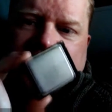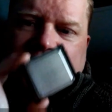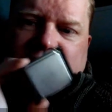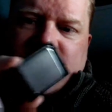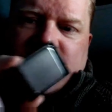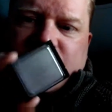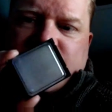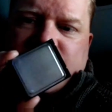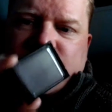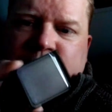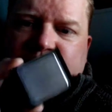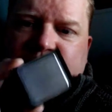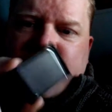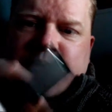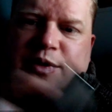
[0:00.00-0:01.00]
You know,
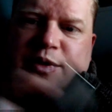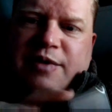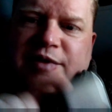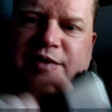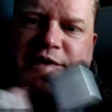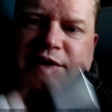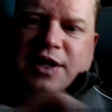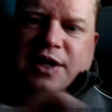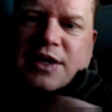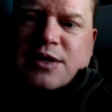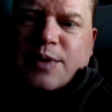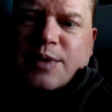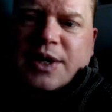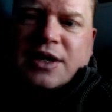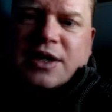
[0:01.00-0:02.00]
somewhere between 15 and
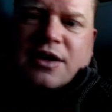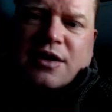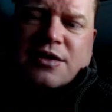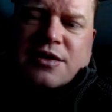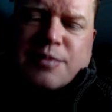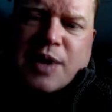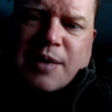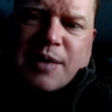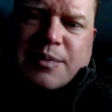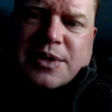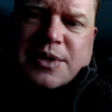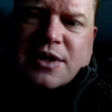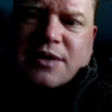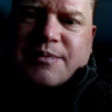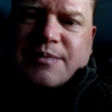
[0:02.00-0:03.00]
$20
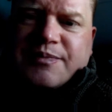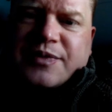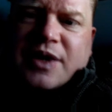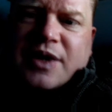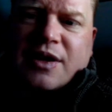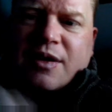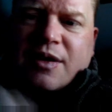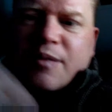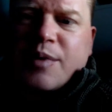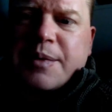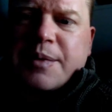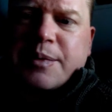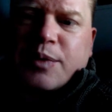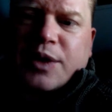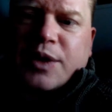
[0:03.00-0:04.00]
perhaps. Uh, I'll
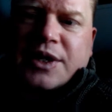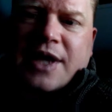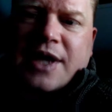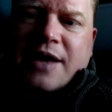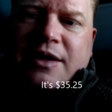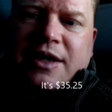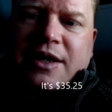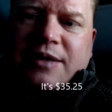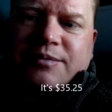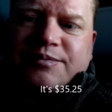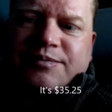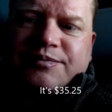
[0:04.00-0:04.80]
probably put it down here.